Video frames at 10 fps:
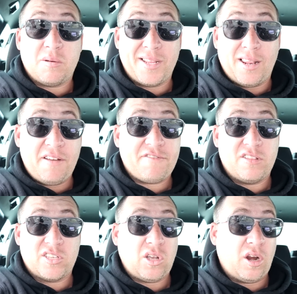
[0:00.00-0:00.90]
that have been left
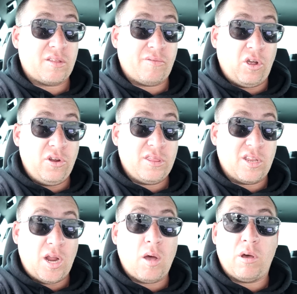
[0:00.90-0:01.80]
on the side of the road
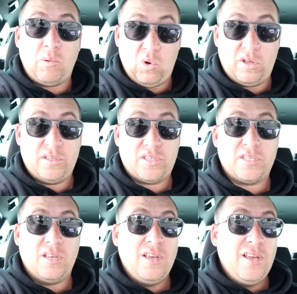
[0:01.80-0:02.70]
that no one wants.
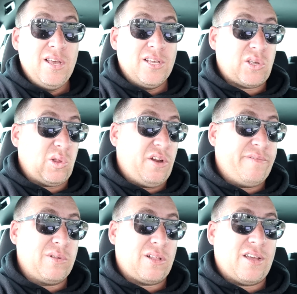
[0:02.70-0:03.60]
So a lot of
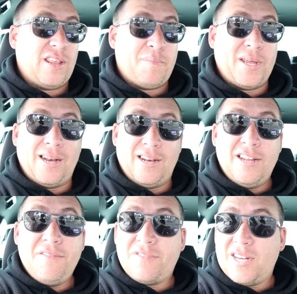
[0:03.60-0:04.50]
them look like they've been
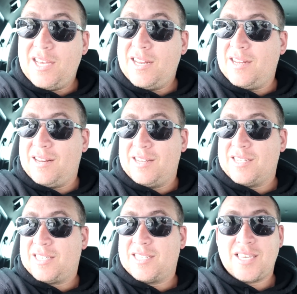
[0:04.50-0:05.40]
lived in and
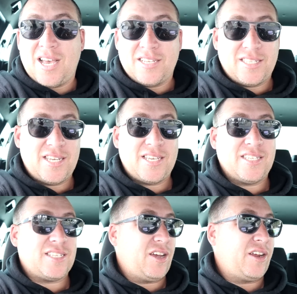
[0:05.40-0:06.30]
disgusting.
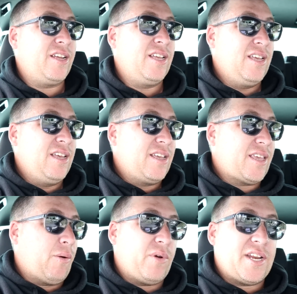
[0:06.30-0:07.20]
So
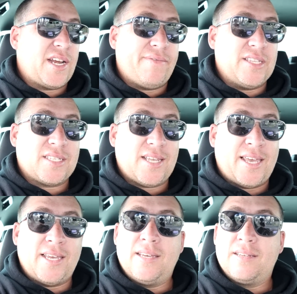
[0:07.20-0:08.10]
yeah, we didn't even
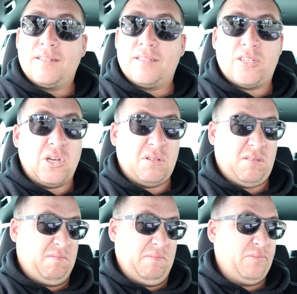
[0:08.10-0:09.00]
stay
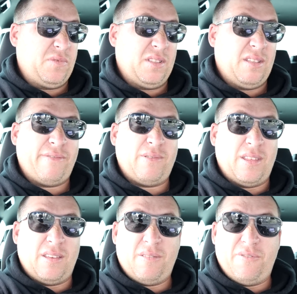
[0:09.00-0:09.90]
till the
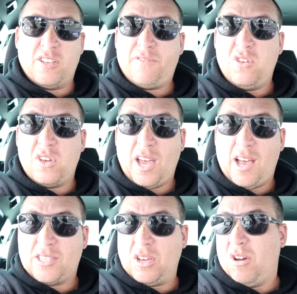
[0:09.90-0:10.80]
first few
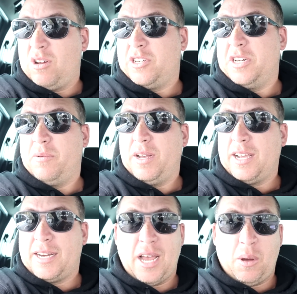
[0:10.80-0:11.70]
cars got auctioned, and we're
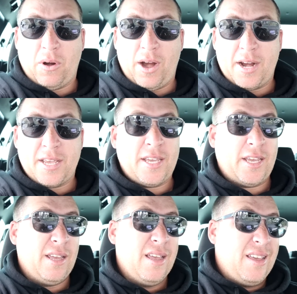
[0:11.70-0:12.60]
like, nah, we're out of
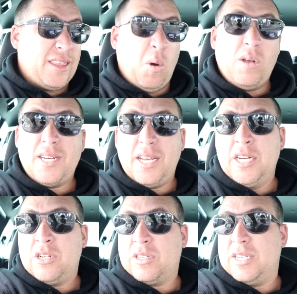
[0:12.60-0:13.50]
here. There was an
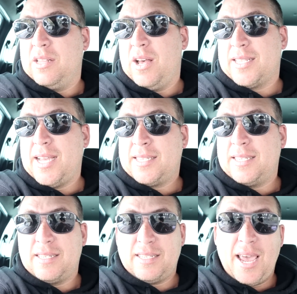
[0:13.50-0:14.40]
interesting like
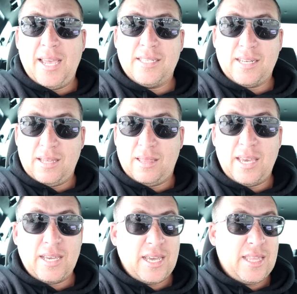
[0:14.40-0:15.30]
Datsun Stanza
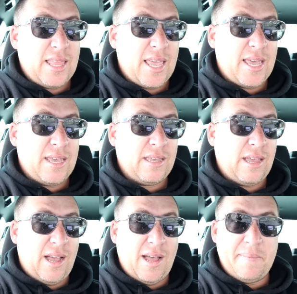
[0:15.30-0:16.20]
thing in there,
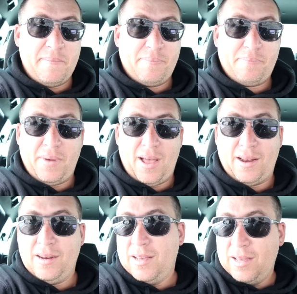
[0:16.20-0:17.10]

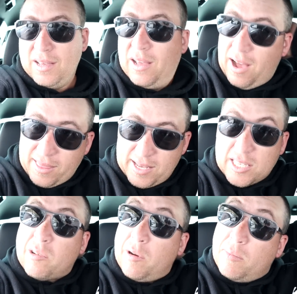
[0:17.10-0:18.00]
but I think
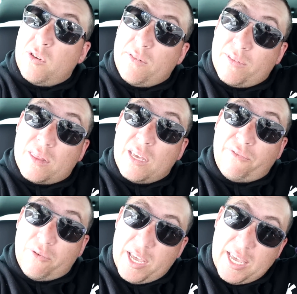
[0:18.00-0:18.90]
to remove the thing
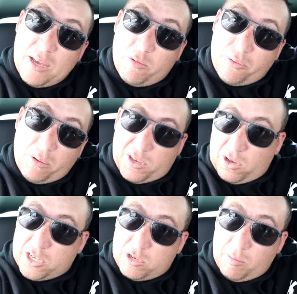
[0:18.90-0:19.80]
from here would probably
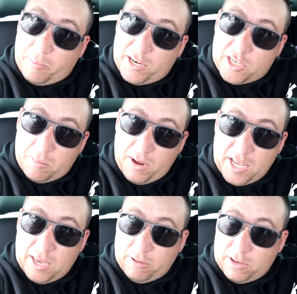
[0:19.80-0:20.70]
cost you a bunch of
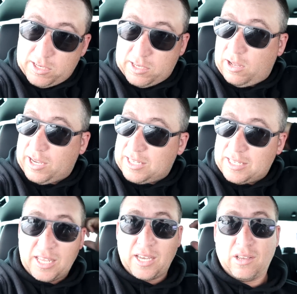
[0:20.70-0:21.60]
money, because it's like
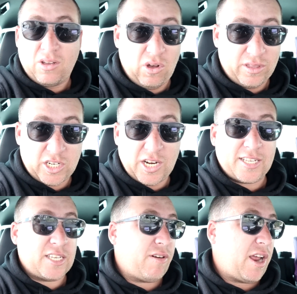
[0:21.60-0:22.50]
sitting on the
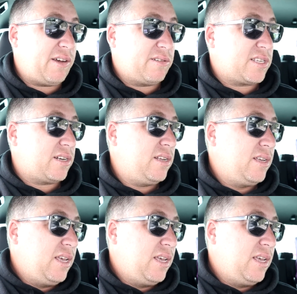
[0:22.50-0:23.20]
chassis rails, and